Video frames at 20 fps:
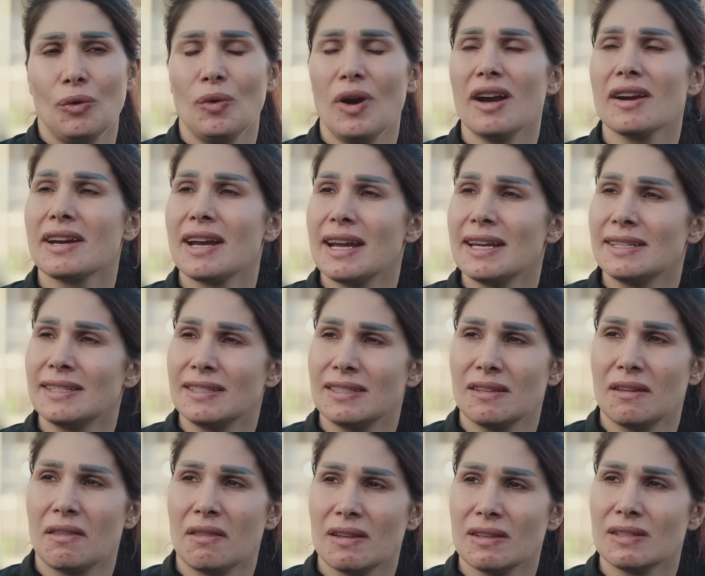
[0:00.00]
We are
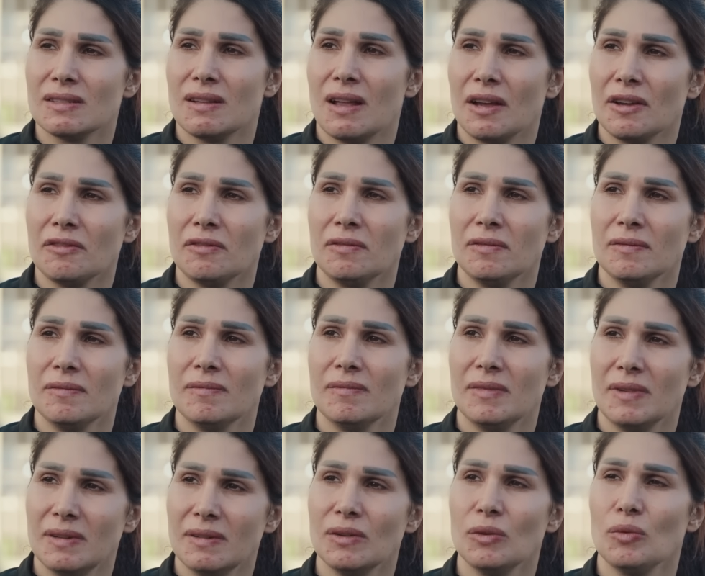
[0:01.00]
guests in this life.
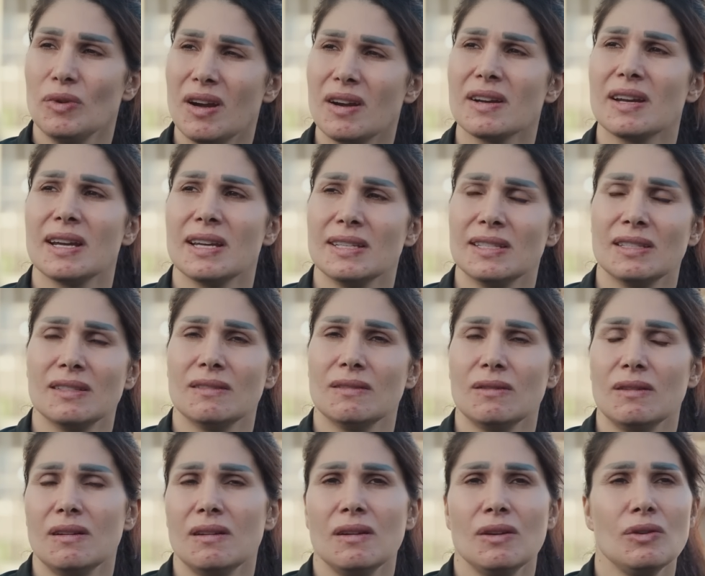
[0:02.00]
We are guests.
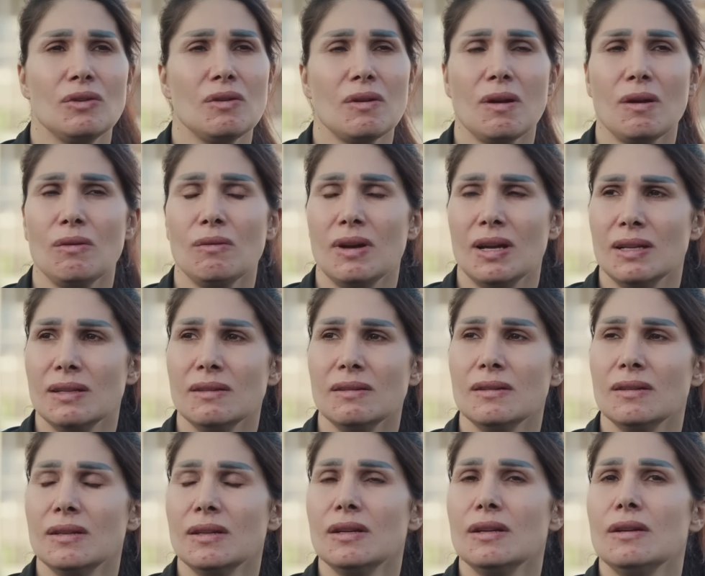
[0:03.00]
No one
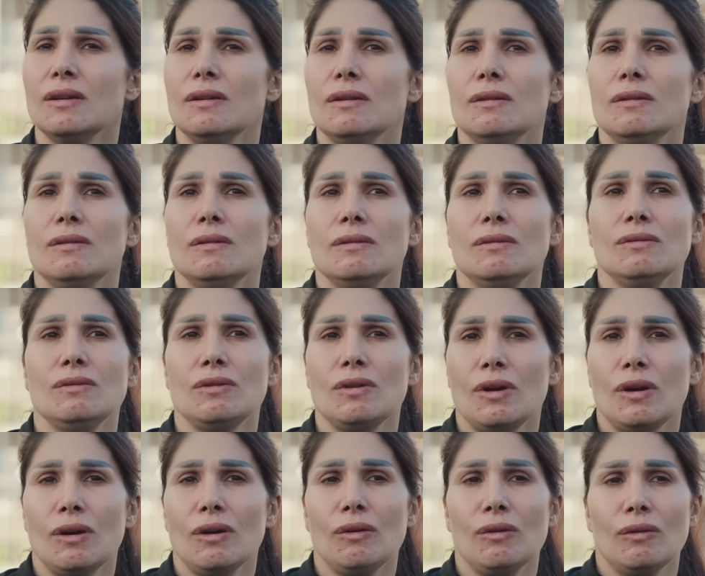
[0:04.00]

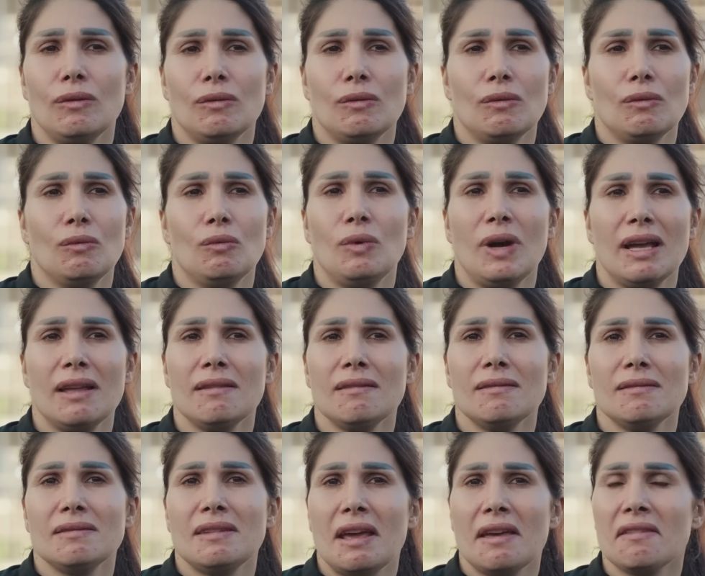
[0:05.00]
know
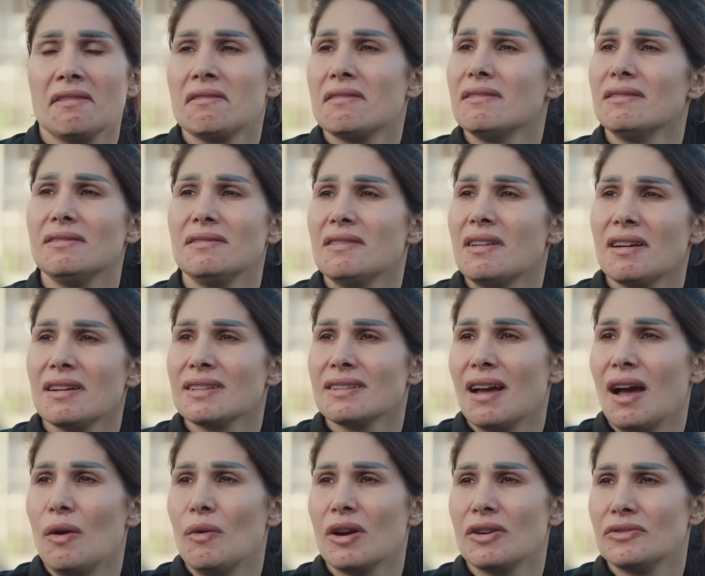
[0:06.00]
when death knock
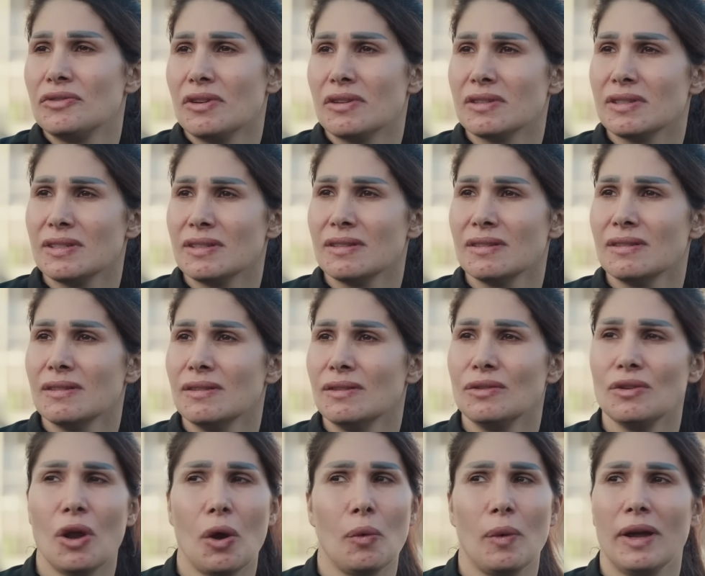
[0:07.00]
our doors.
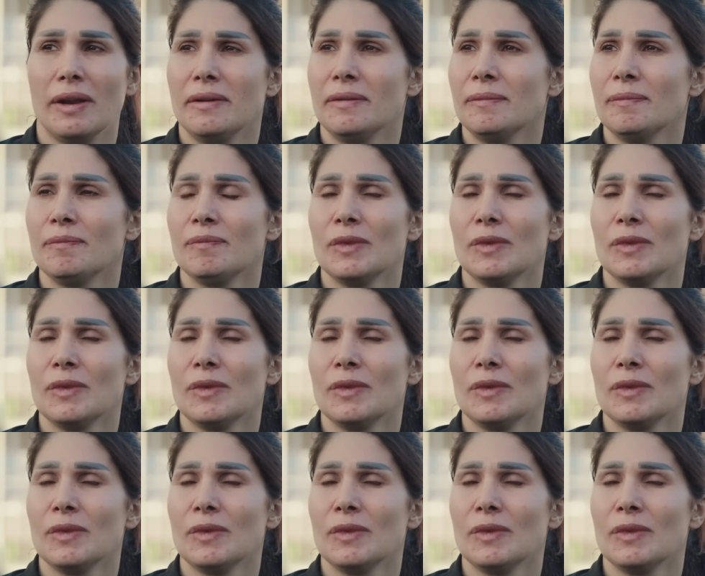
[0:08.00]
No one.